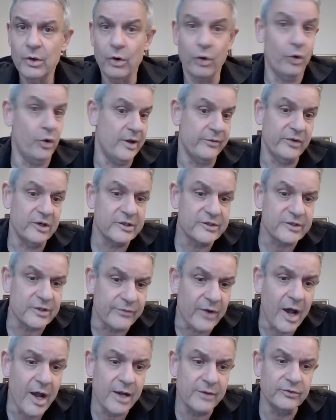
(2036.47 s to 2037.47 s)
or having
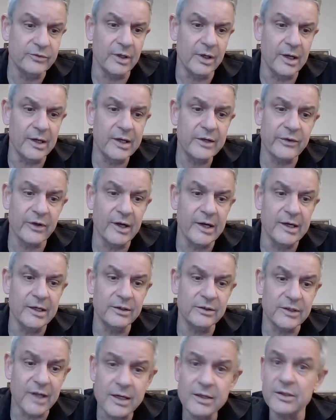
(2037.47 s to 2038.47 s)
survived a lethally
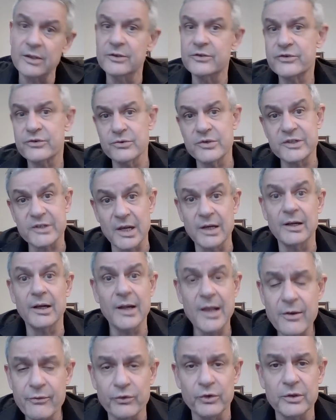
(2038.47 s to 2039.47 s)
intended
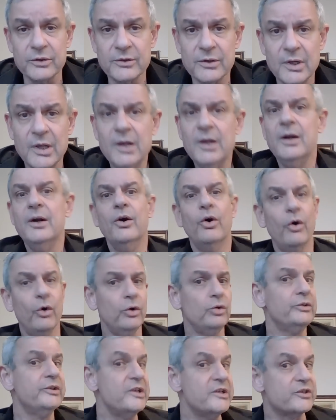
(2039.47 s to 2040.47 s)
suicidal effort.
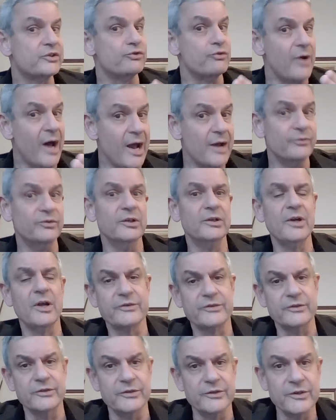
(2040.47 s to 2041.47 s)
All these drive the
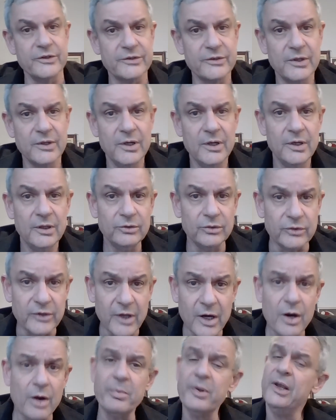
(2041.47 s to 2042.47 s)
narcissist to
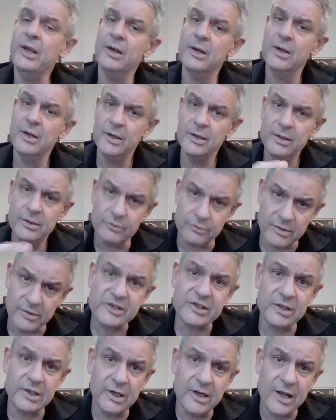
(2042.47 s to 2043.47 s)
therapy.
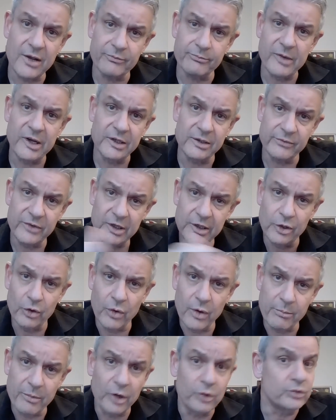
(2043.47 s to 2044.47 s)
Recently, I've made a
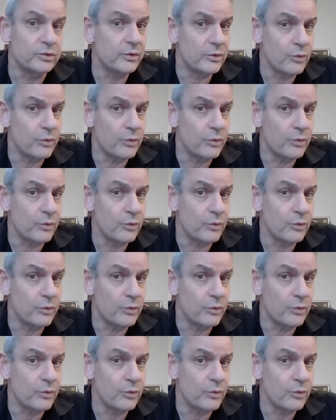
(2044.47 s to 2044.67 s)
video about